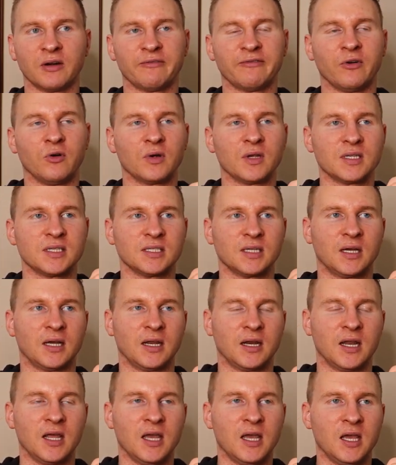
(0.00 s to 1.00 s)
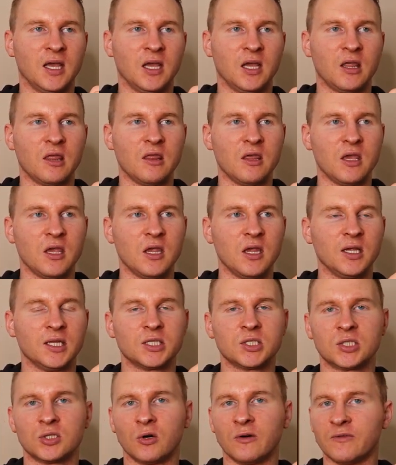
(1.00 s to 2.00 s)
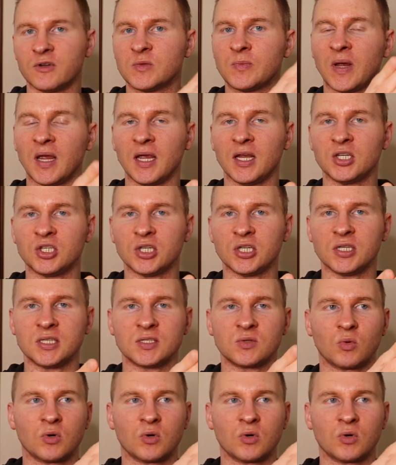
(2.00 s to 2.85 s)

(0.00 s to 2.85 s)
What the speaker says: to focus on the service pages.